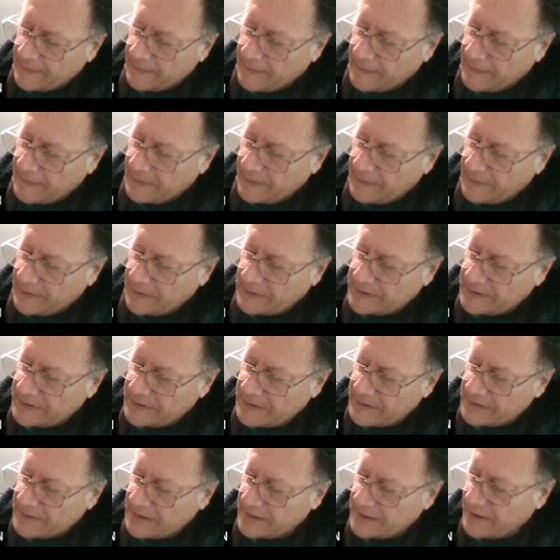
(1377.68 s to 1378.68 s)
So it
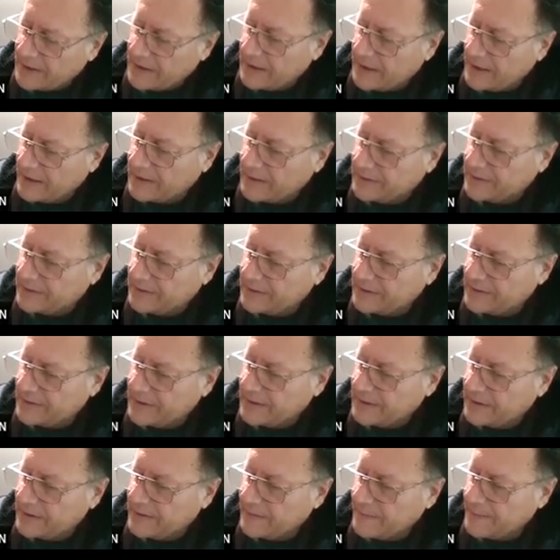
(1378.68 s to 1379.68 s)
says that the
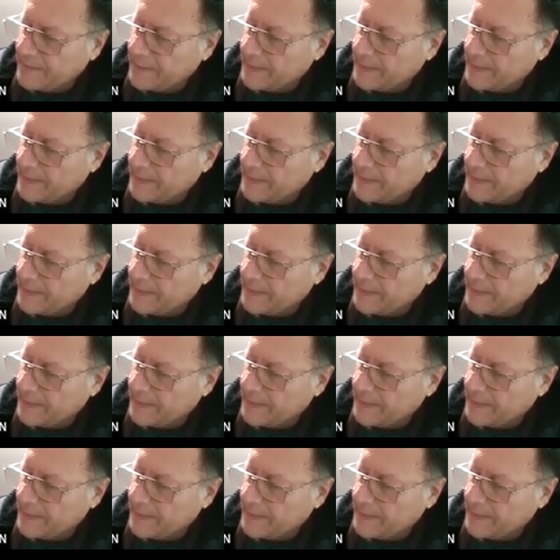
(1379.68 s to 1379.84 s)
alternative